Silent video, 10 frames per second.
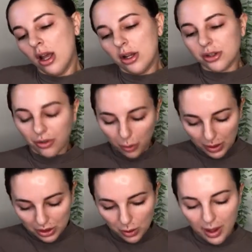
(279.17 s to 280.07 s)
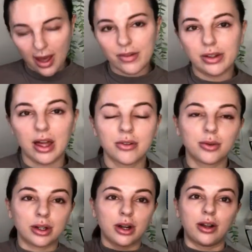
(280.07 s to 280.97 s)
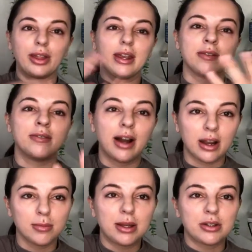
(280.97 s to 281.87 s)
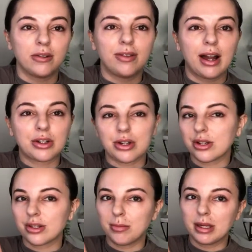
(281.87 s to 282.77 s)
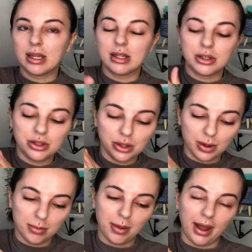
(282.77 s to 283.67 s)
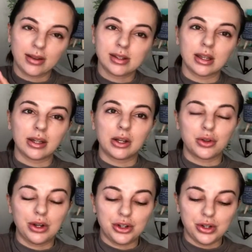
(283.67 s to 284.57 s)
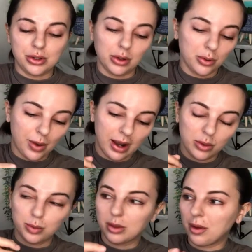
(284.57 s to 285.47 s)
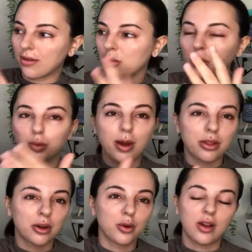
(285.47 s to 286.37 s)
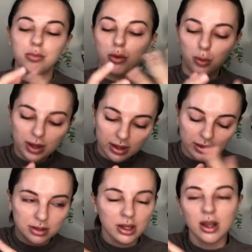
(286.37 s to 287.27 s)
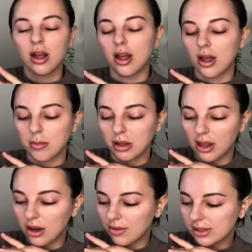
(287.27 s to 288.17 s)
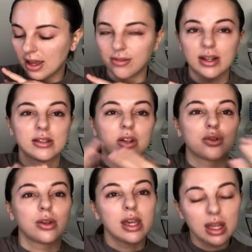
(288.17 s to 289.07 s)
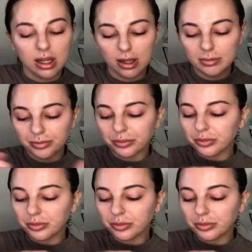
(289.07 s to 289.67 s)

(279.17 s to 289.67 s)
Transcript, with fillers: So for winter, we have a lot of what are called like environmental factors that begin to impact skin hydration, right? We, we have cold weather, we have more wind, um, a lot of us have like central heating,